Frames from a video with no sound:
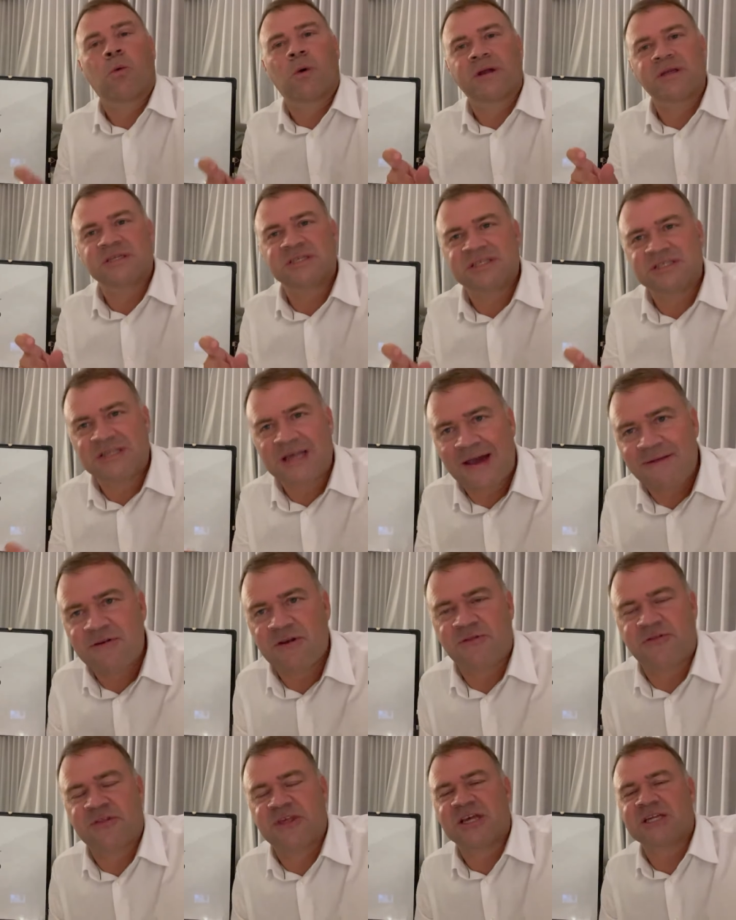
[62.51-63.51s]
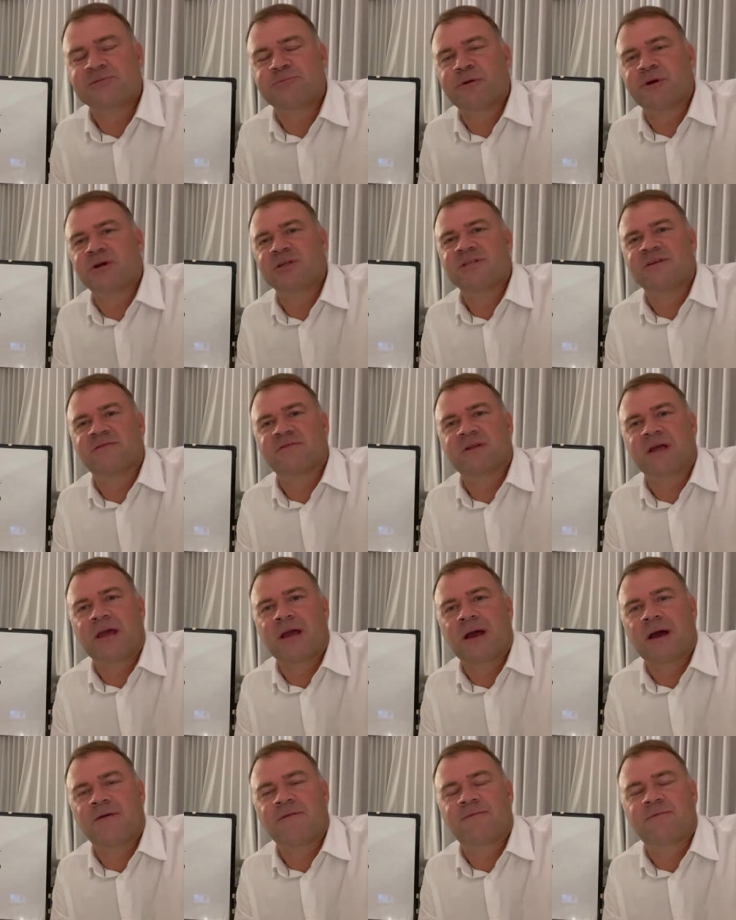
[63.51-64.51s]
one-seventh the experience of,
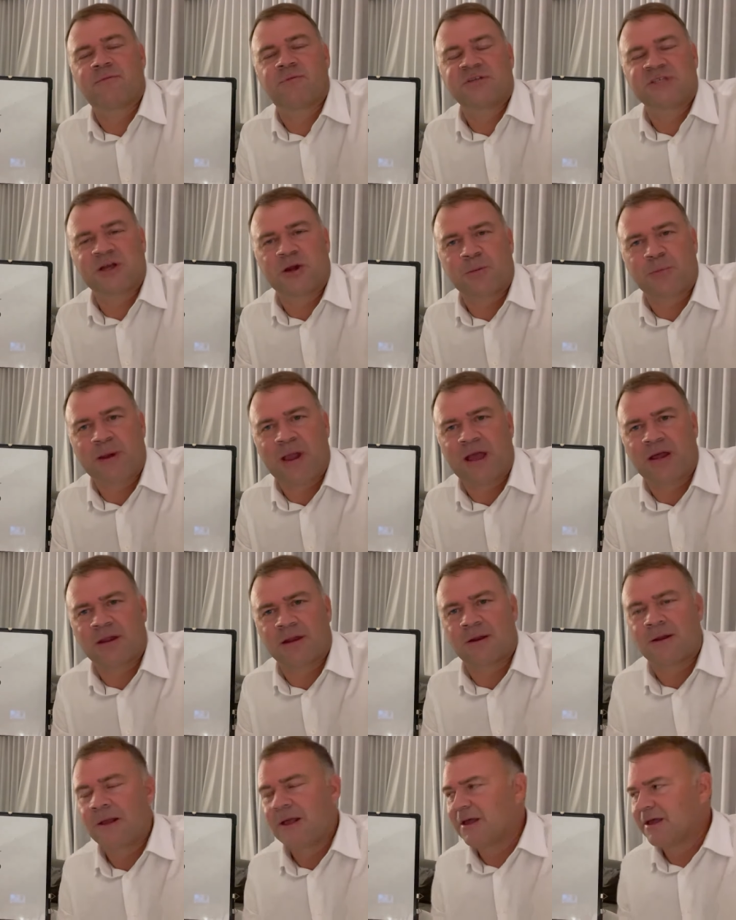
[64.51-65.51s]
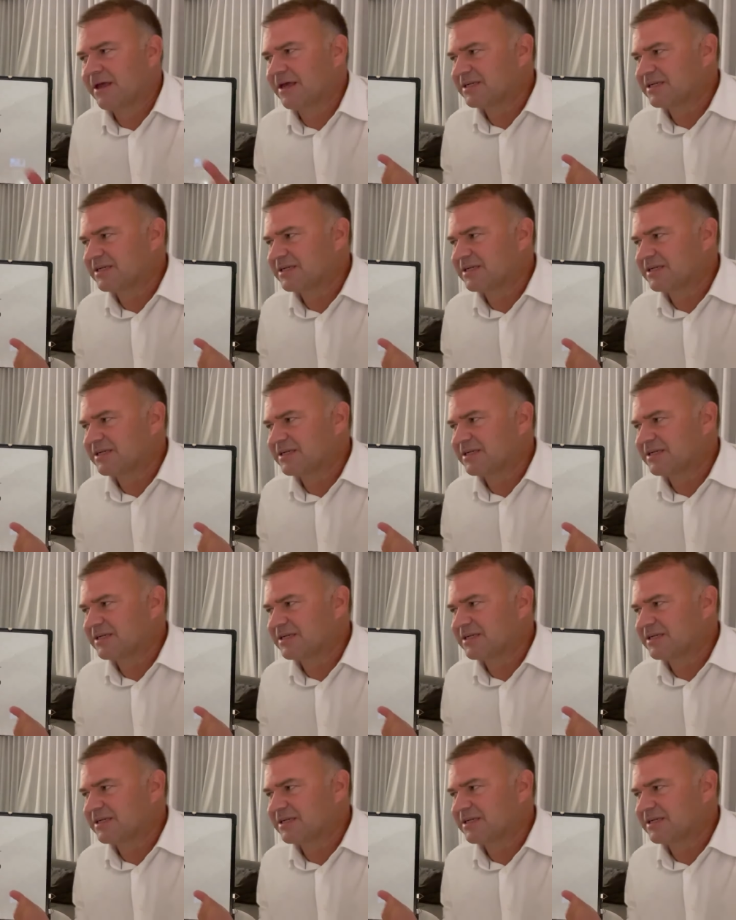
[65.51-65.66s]
Dan of Sarah Palin